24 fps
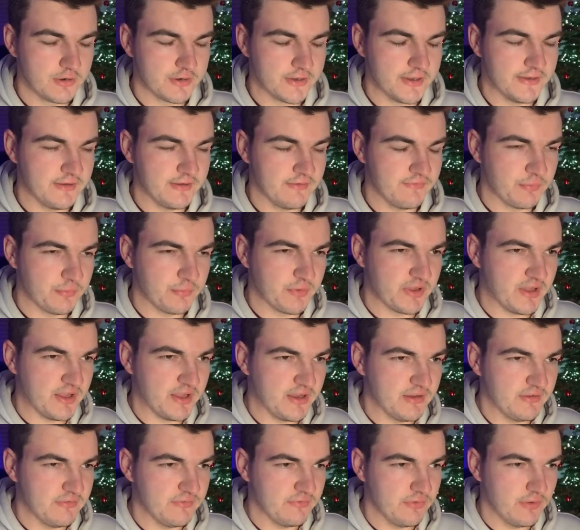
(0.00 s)
Okay, I think we're
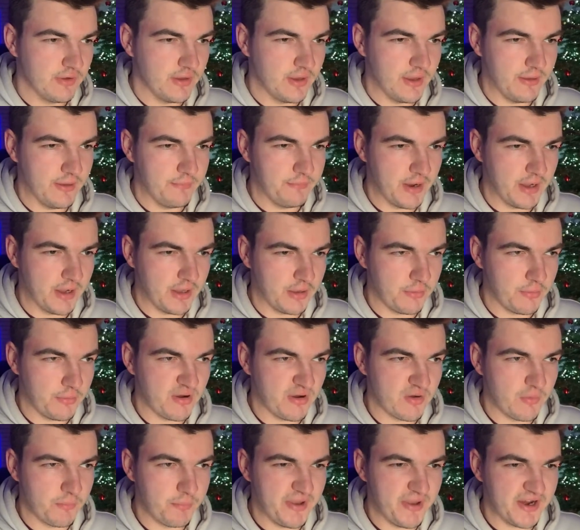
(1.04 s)
live. Hello and
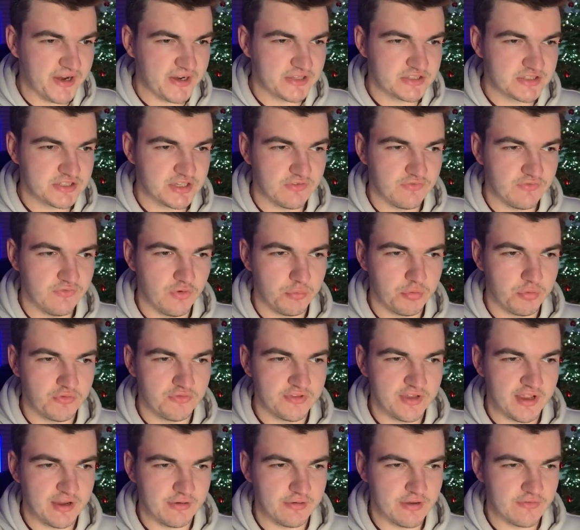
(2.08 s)
welcome back to the Football
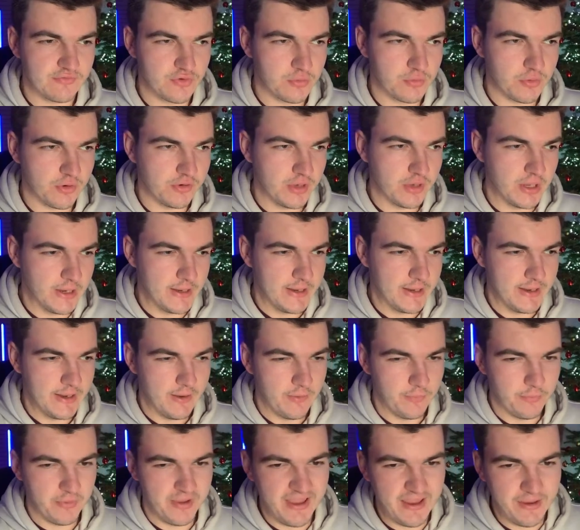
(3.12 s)
Rundown, everyone.
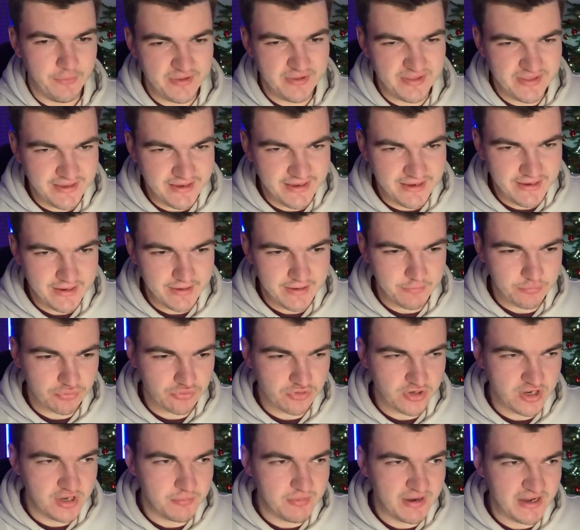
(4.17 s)
We're here with the
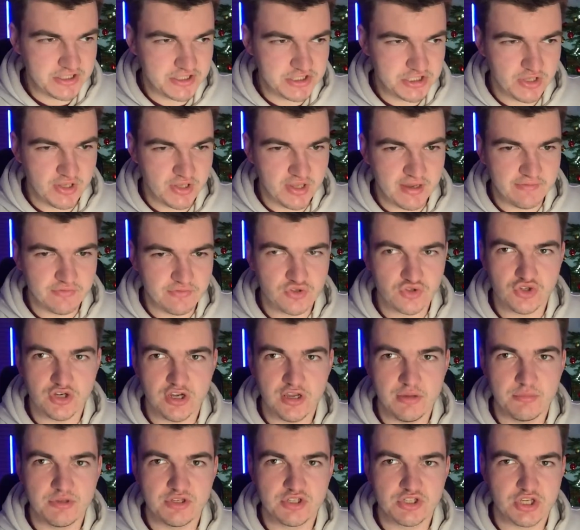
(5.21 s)
pre-match live
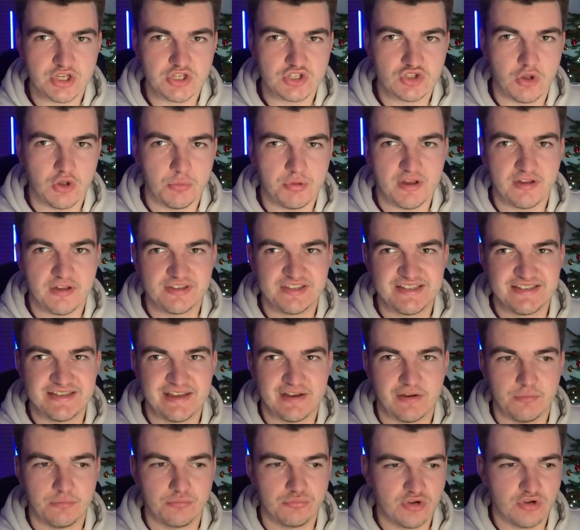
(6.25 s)
stream as Stockport
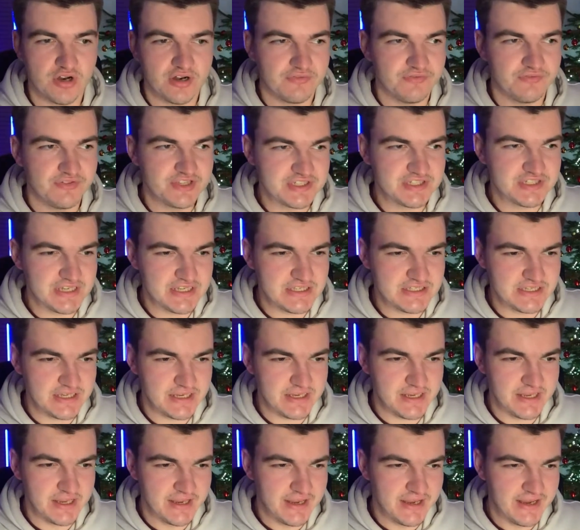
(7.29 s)
take on Bradford
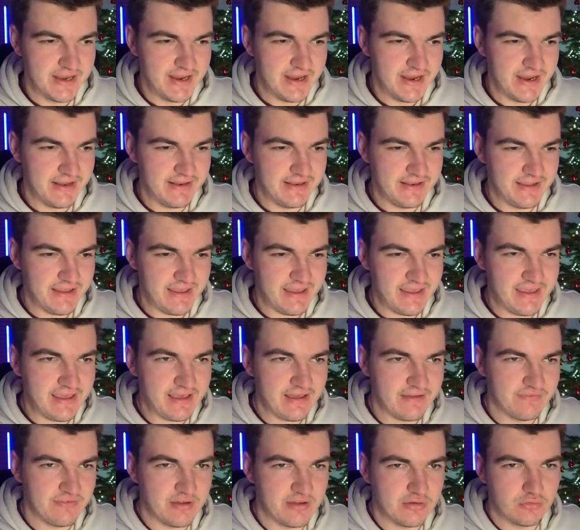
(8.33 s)
City in the
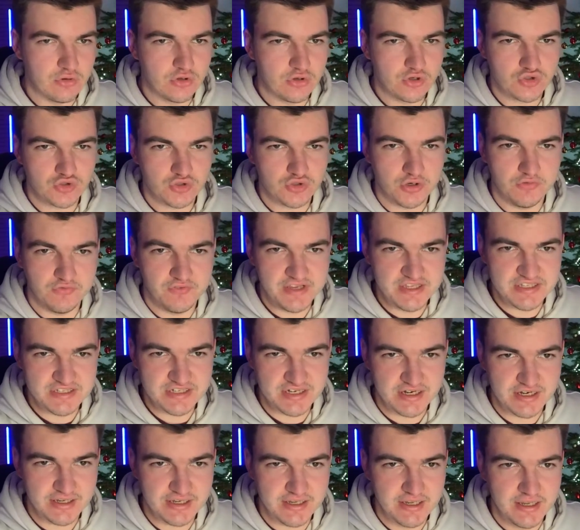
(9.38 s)
EFL Trophy
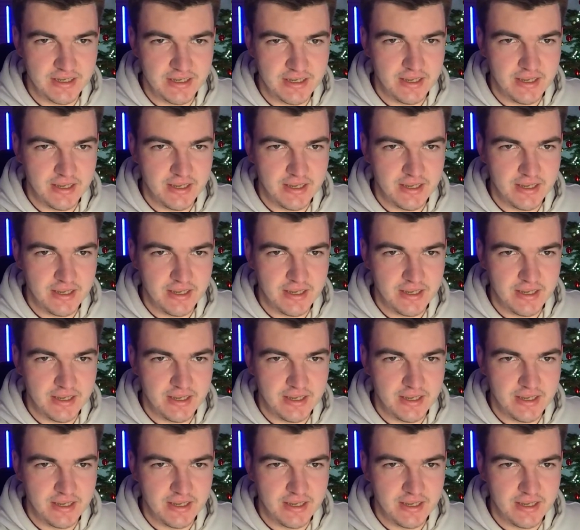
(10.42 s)
tonight,